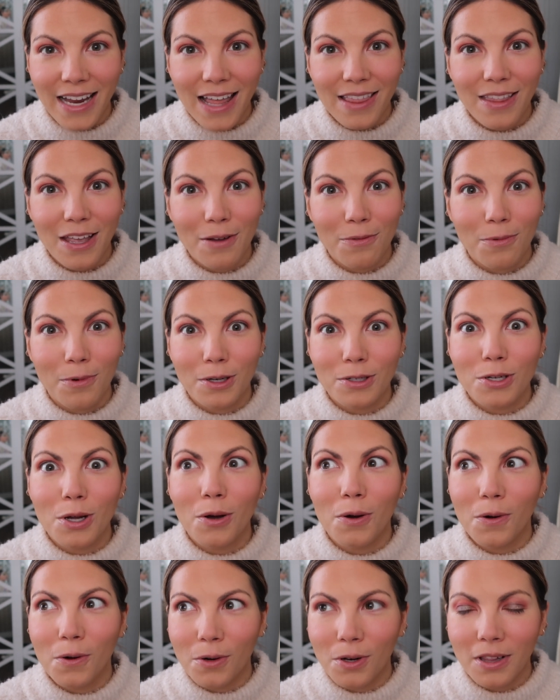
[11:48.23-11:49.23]
and they were
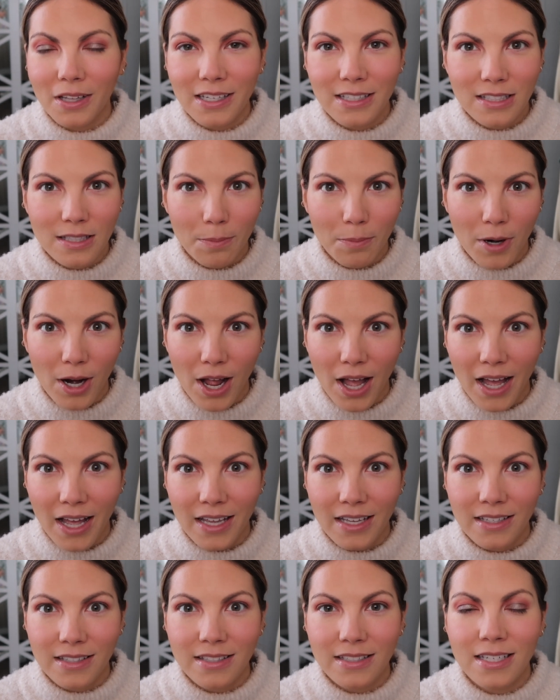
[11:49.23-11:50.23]
totally
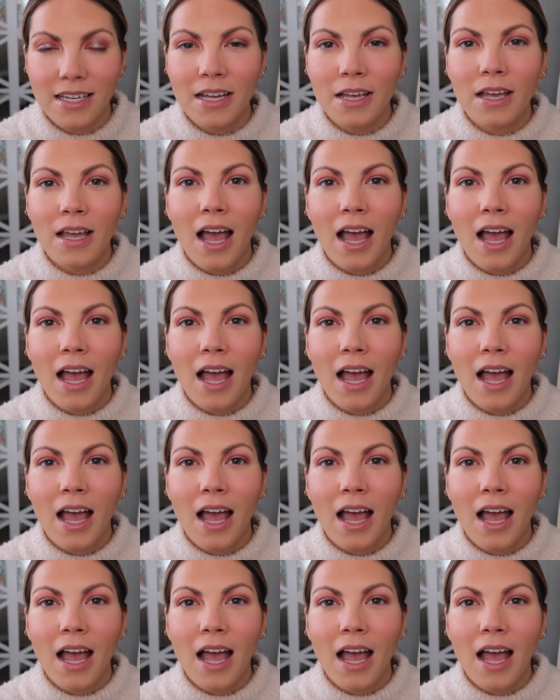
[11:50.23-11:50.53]
surprised.